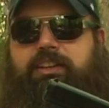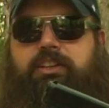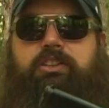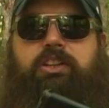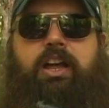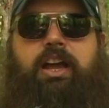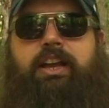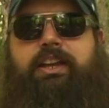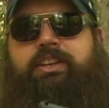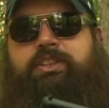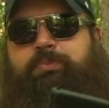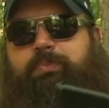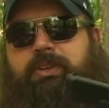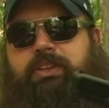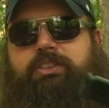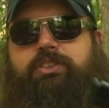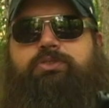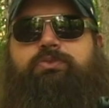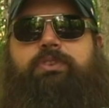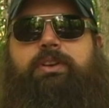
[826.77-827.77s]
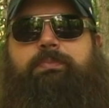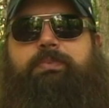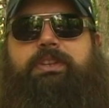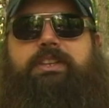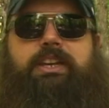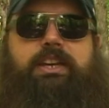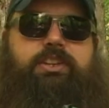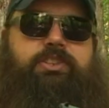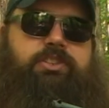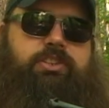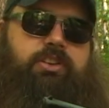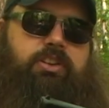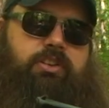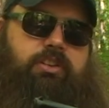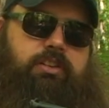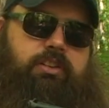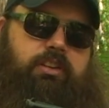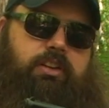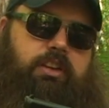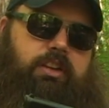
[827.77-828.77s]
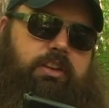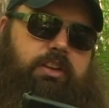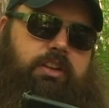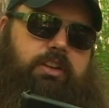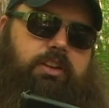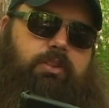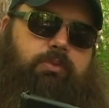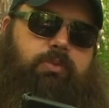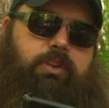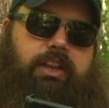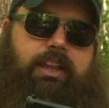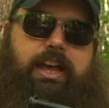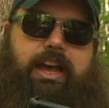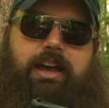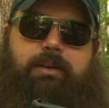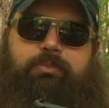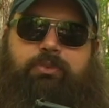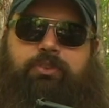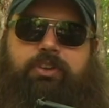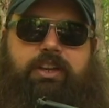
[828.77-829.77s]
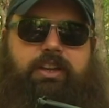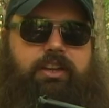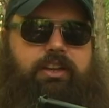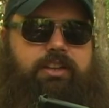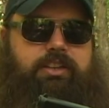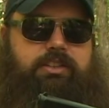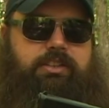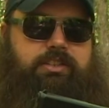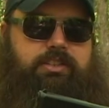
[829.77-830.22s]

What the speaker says: Glock has built its reputation on, reliable guns.